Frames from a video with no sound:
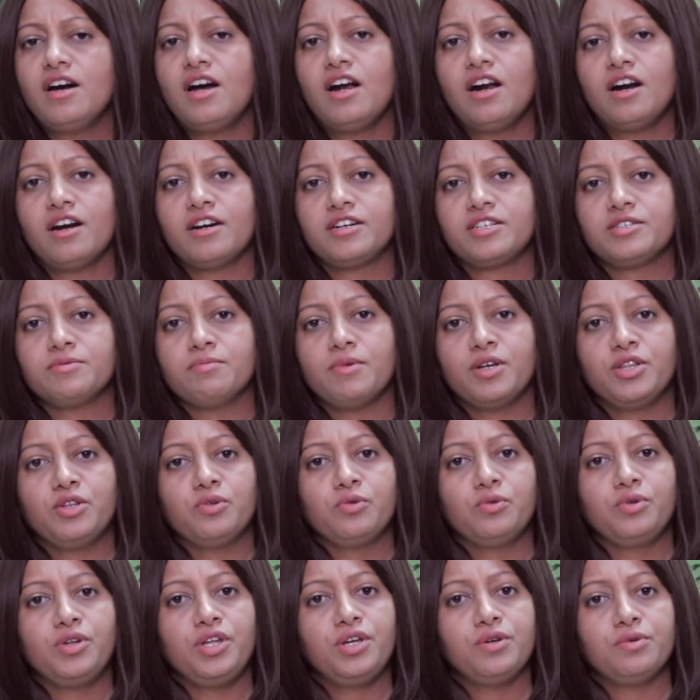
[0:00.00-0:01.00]
heart,
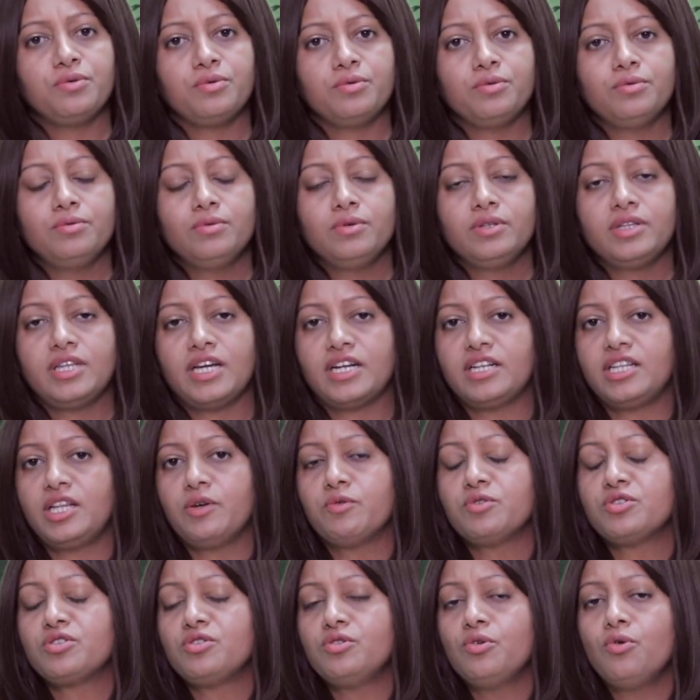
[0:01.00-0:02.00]
Madhu knew that there
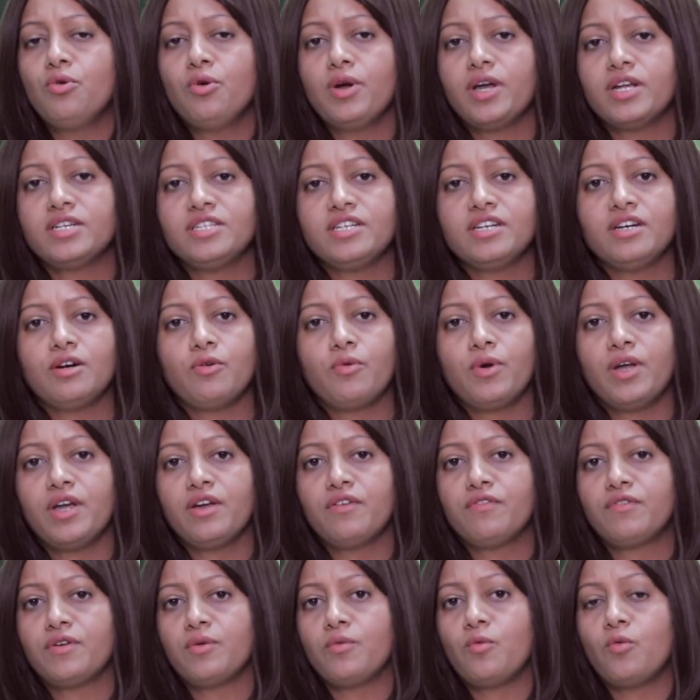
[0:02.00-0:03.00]
was no getting
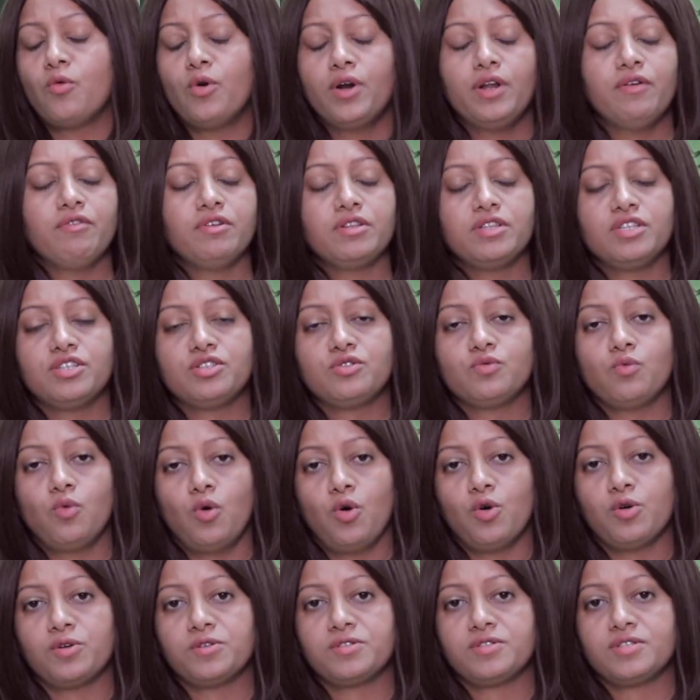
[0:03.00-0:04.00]
away from whatever this
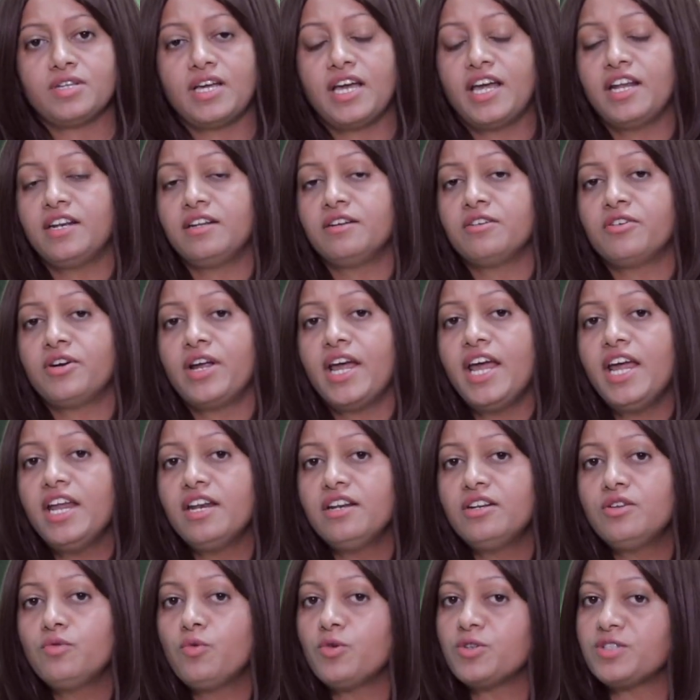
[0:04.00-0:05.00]
was, and her
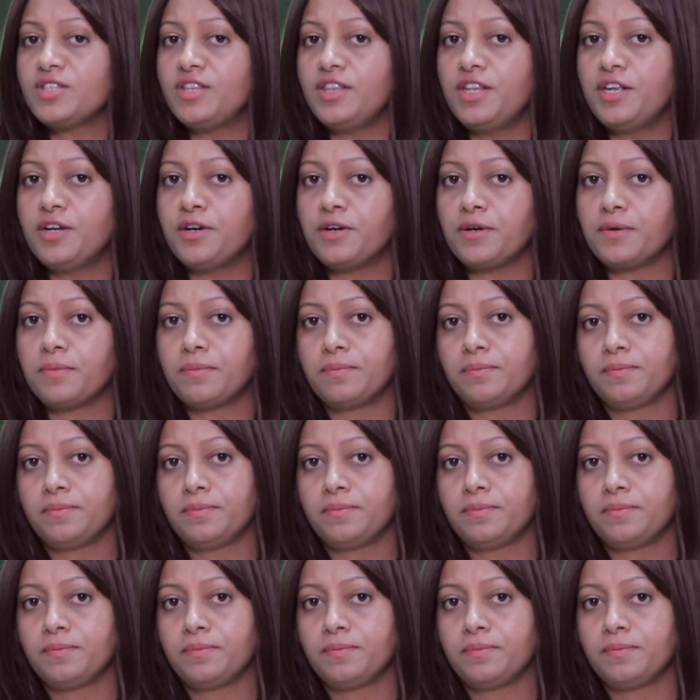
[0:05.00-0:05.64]
end was near.